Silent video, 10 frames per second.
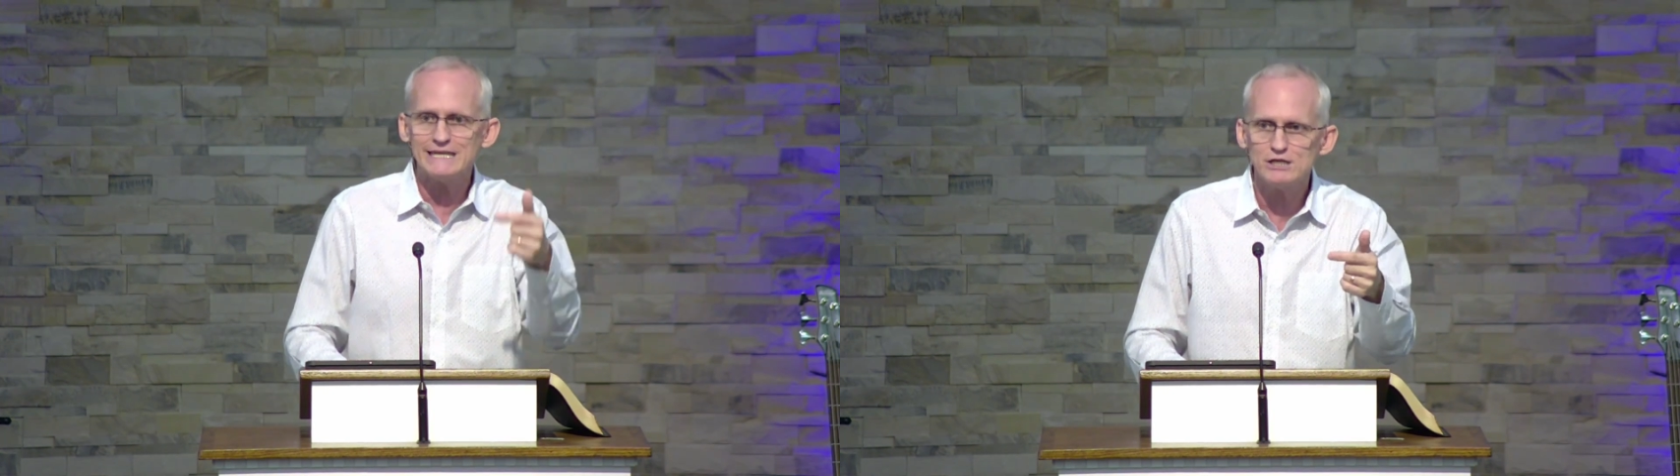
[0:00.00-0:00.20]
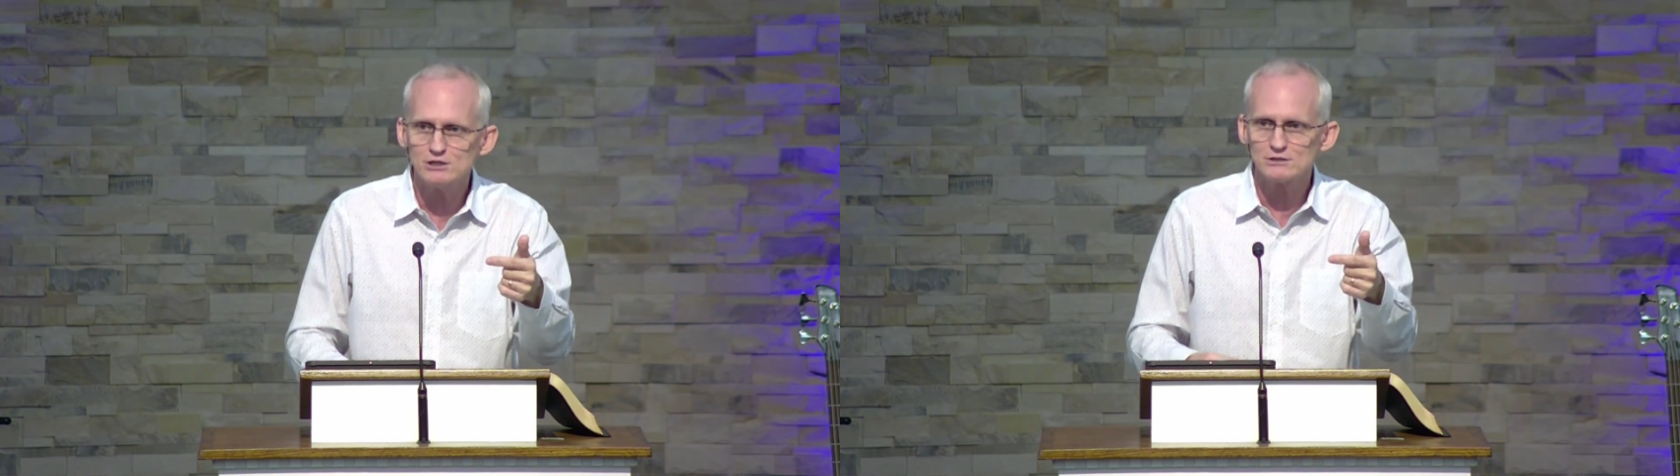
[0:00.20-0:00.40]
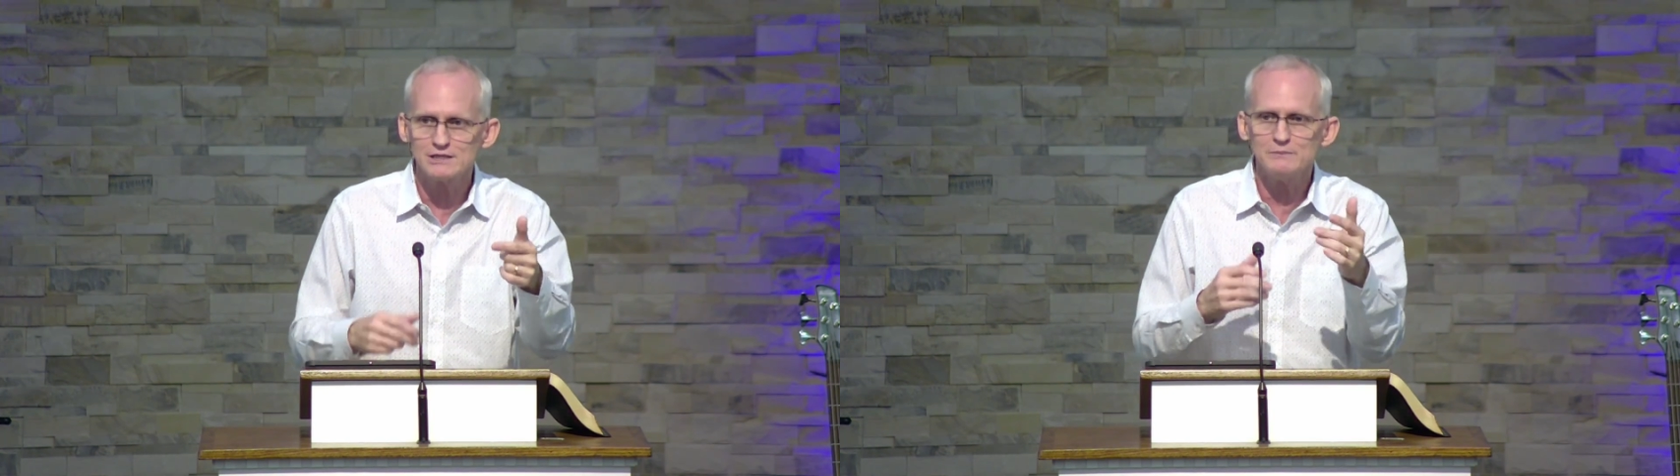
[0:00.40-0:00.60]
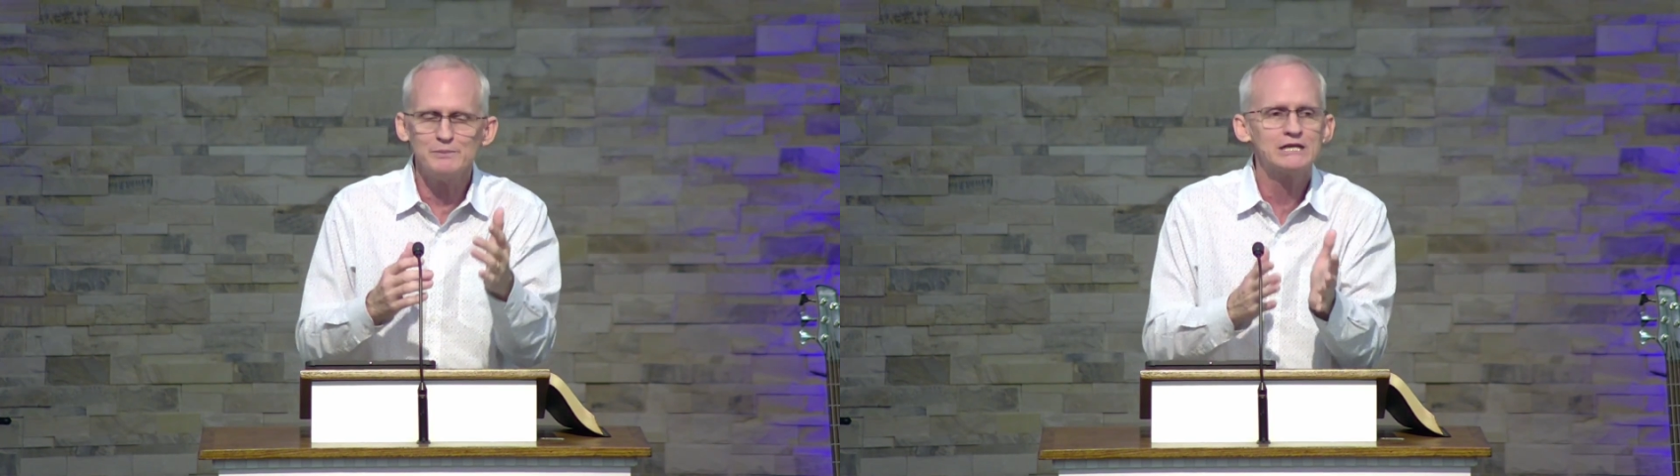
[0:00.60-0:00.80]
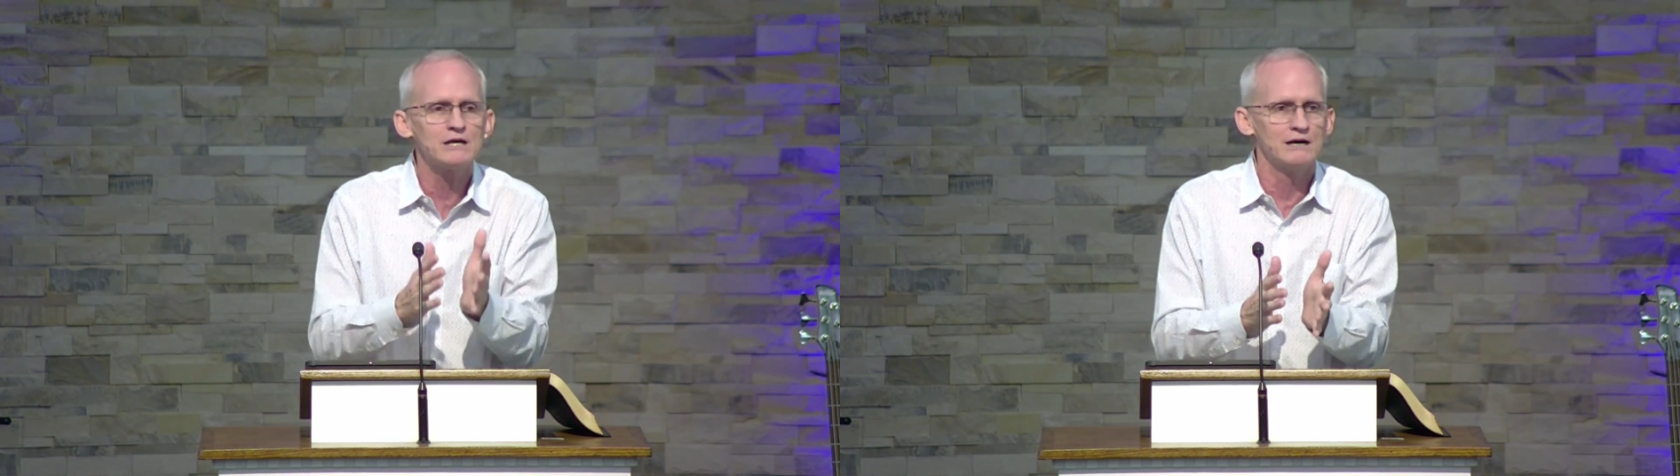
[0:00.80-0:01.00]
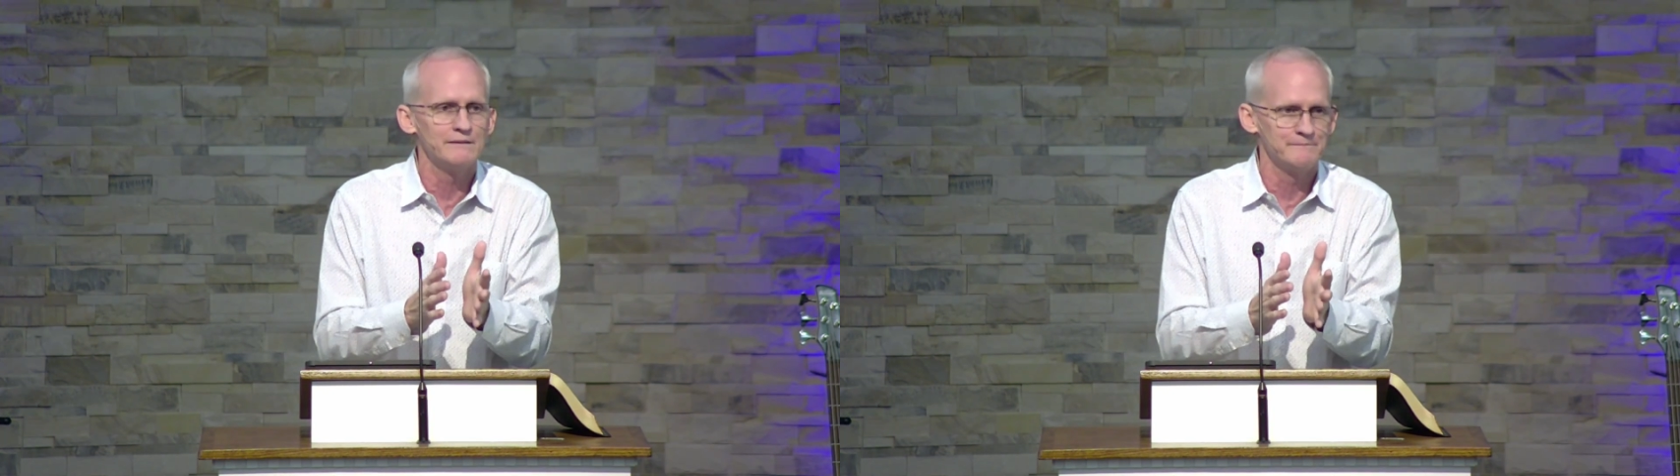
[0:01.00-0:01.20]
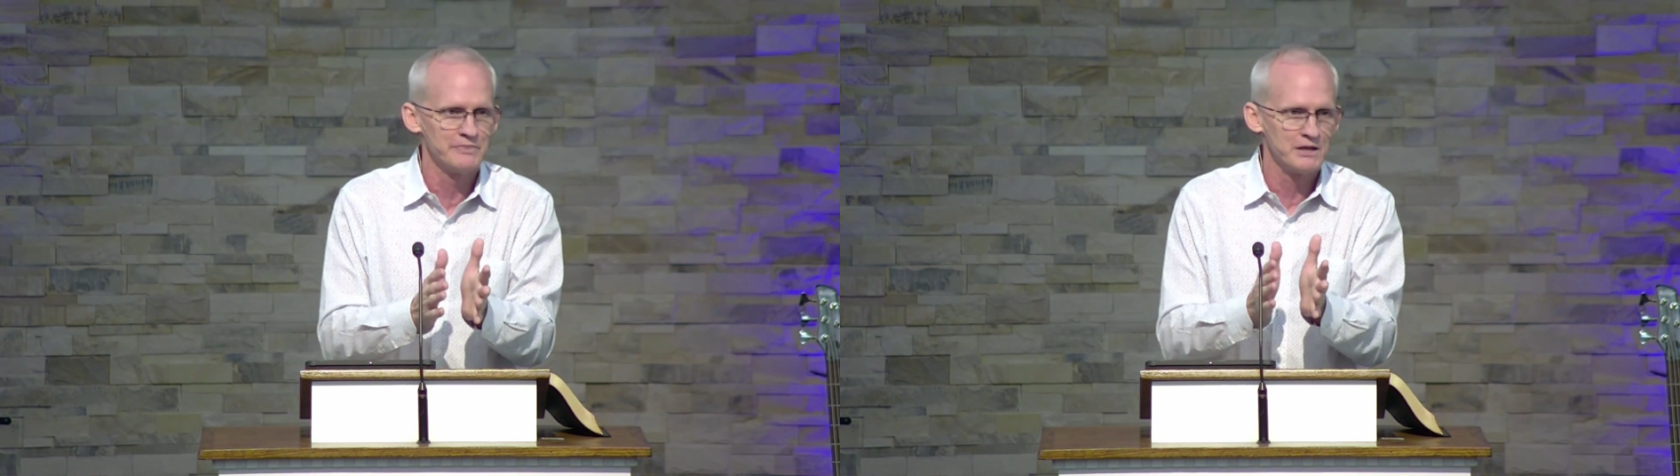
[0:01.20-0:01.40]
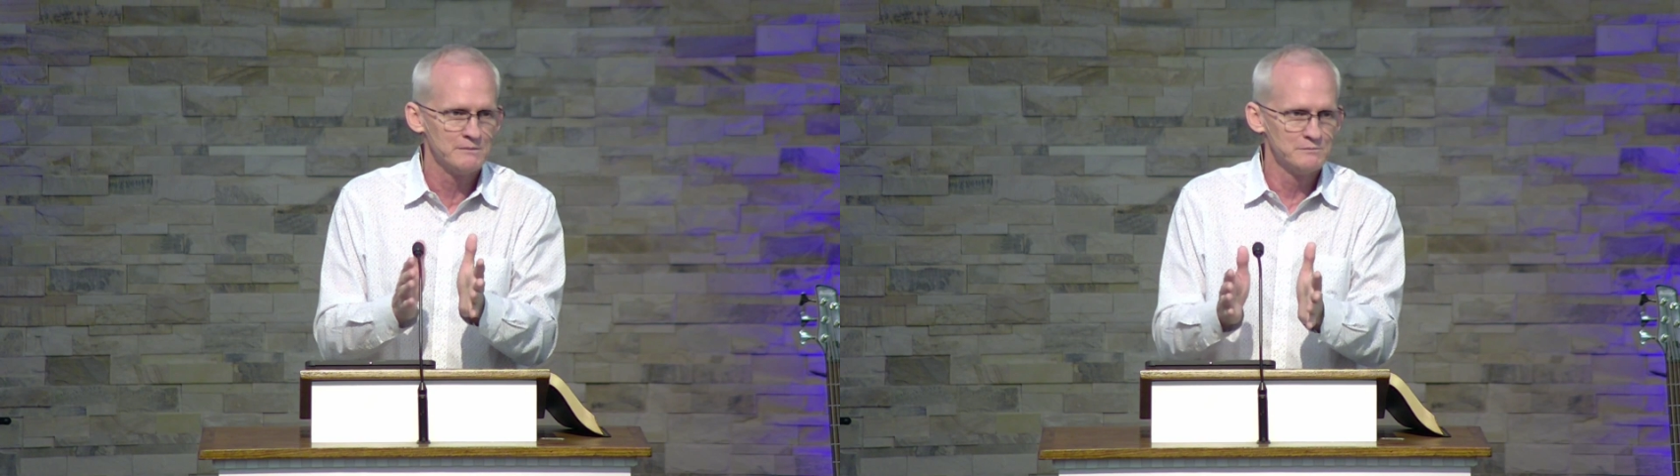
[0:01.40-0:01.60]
eagerly become